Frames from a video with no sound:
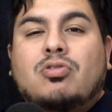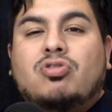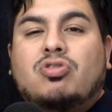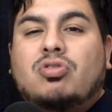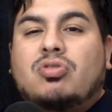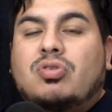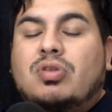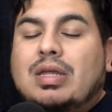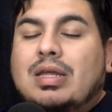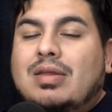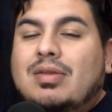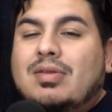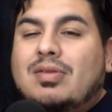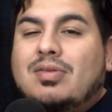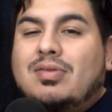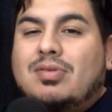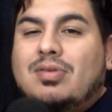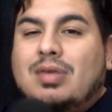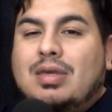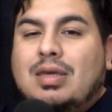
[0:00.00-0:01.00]
just didn't
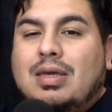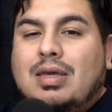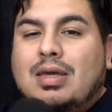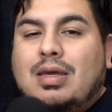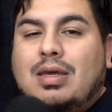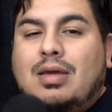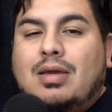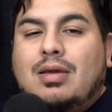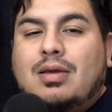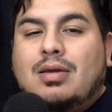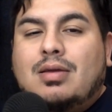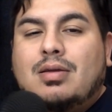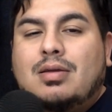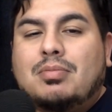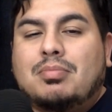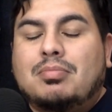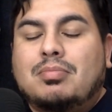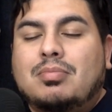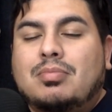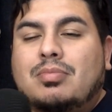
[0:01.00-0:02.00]
see
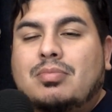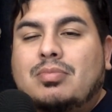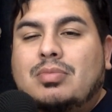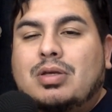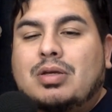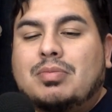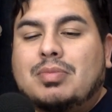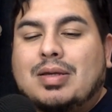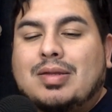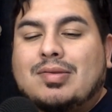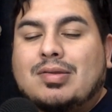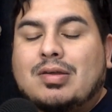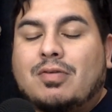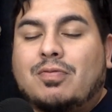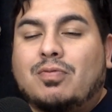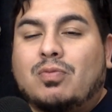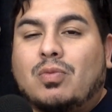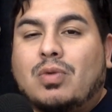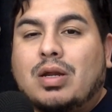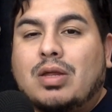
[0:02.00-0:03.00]

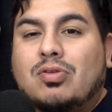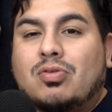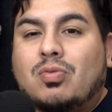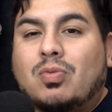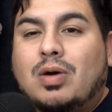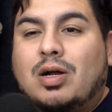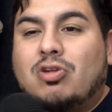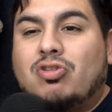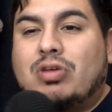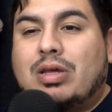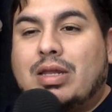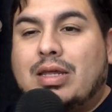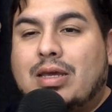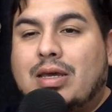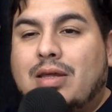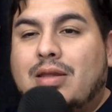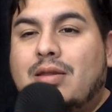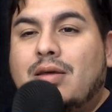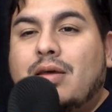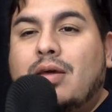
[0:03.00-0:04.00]
myself wanting to watch that
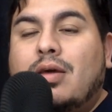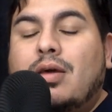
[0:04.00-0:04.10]
again,